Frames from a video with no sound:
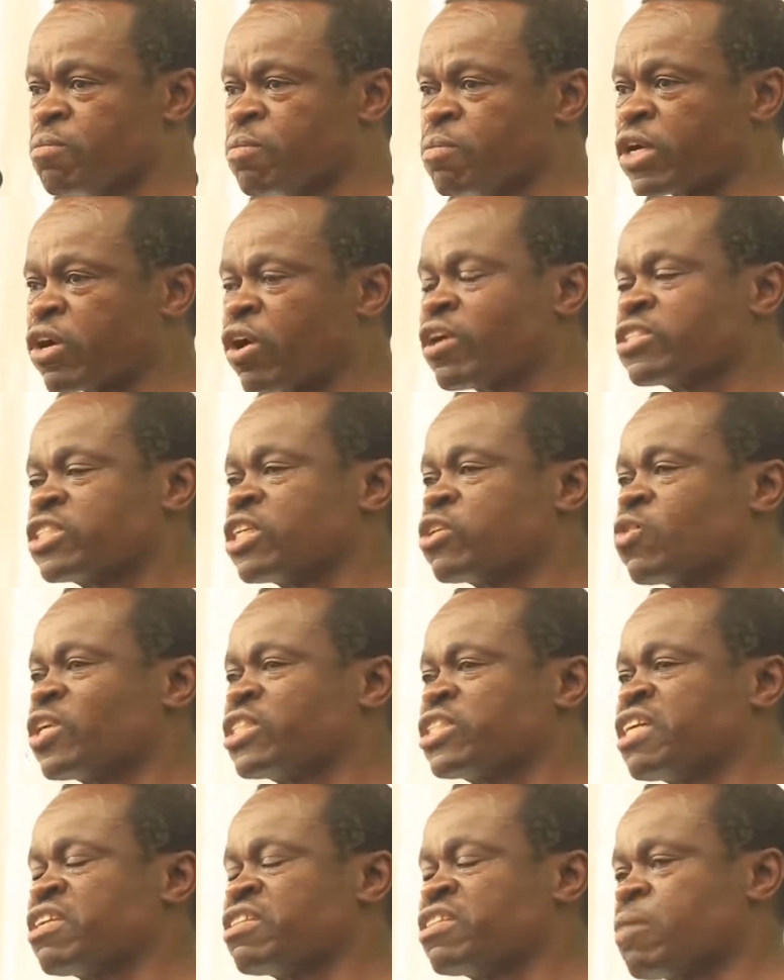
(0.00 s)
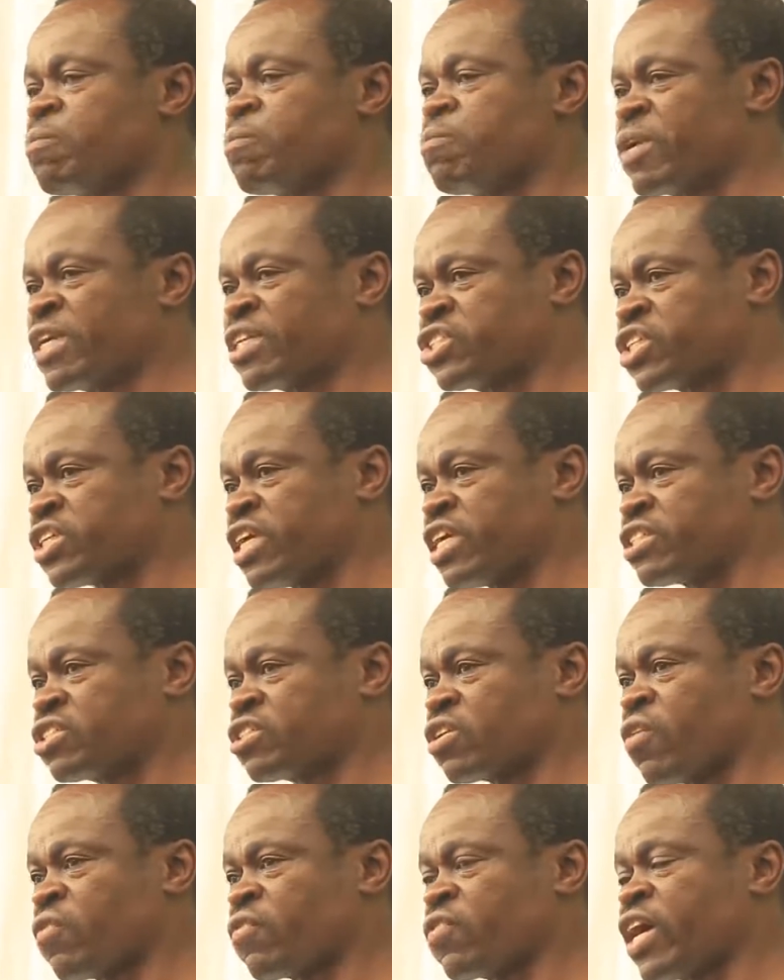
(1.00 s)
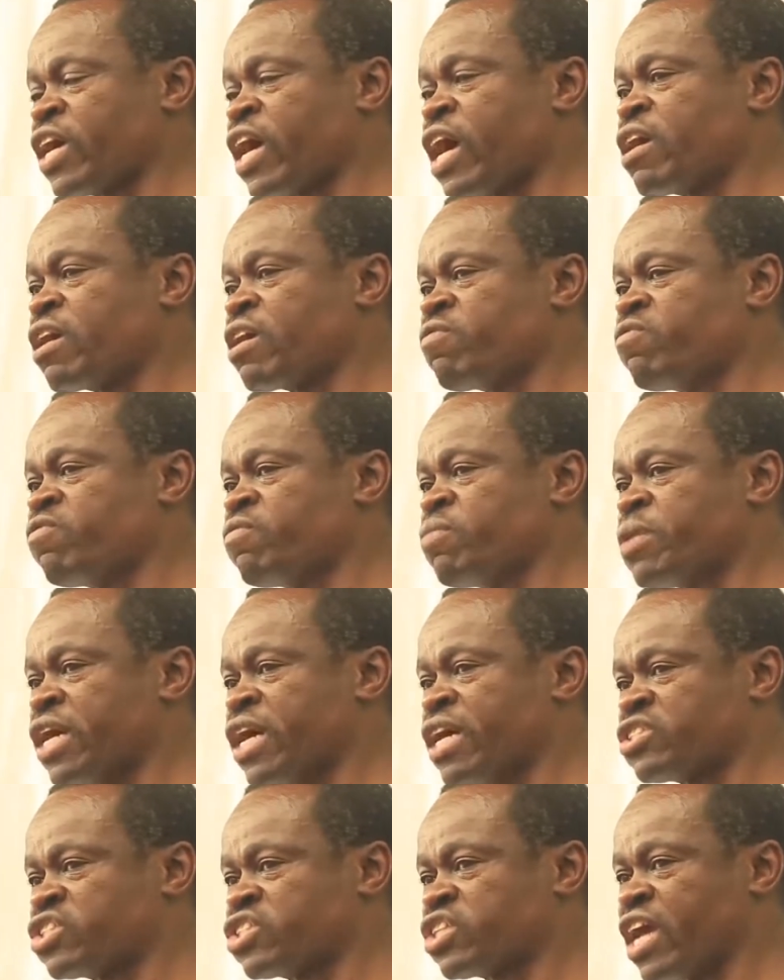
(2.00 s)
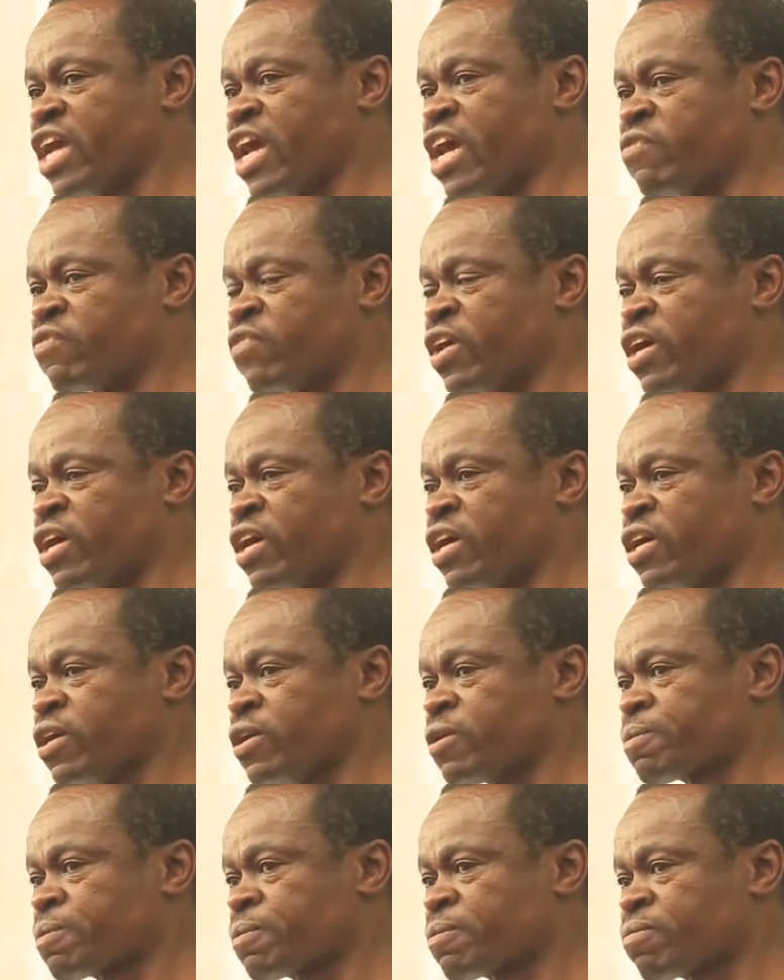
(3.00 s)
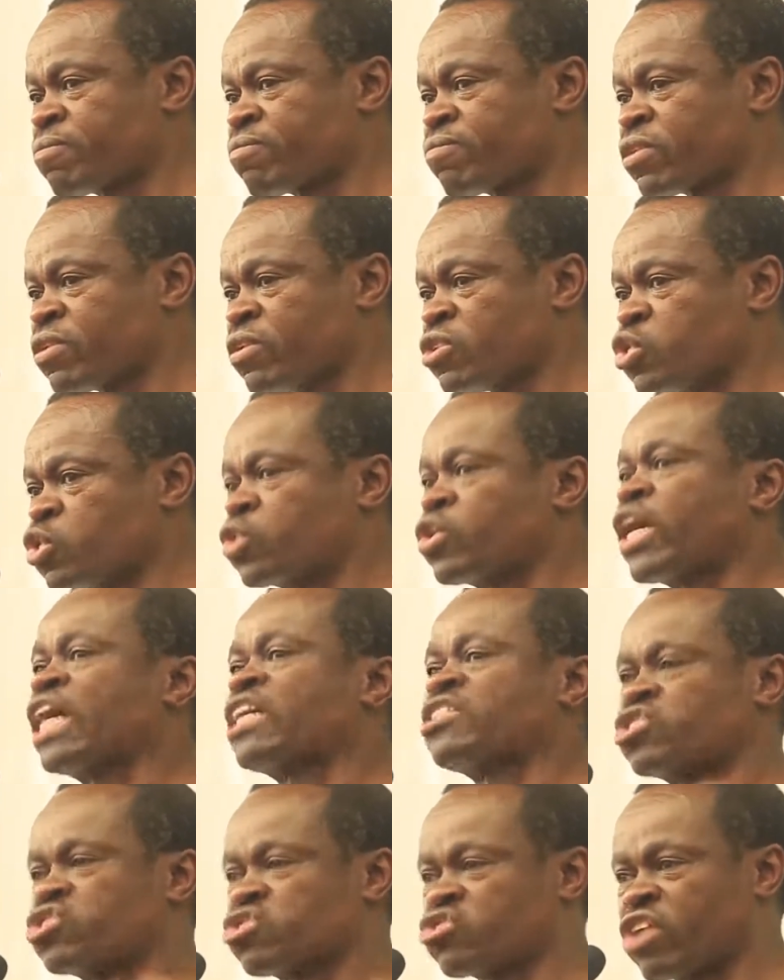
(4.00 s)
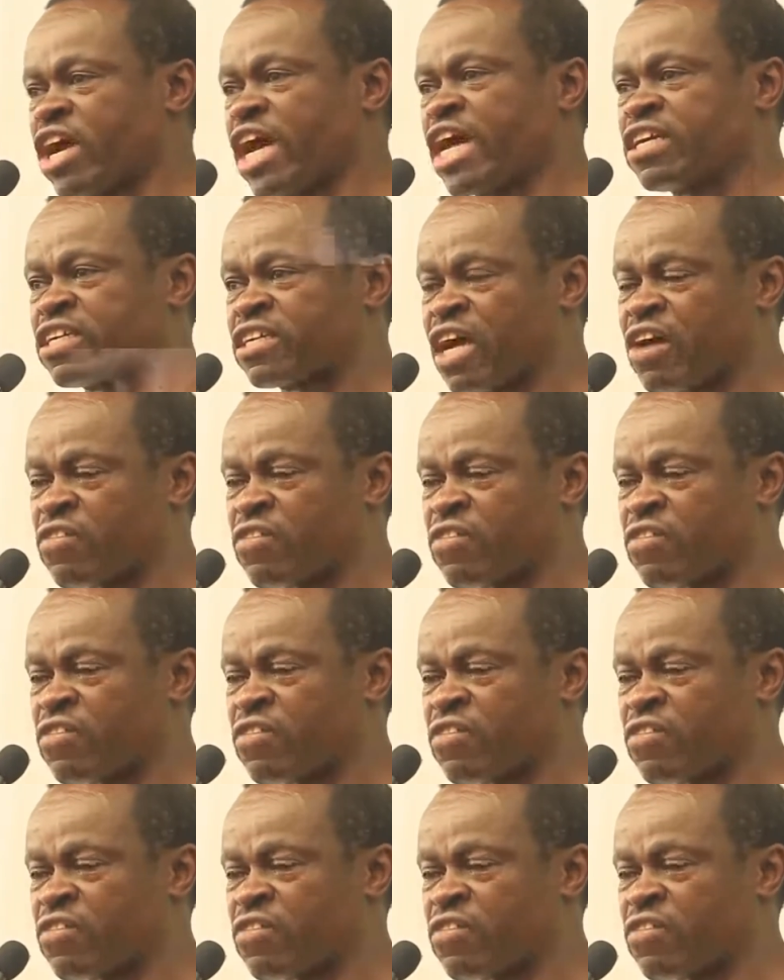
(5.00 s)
because it was in the business of the Arab enslaver to castrate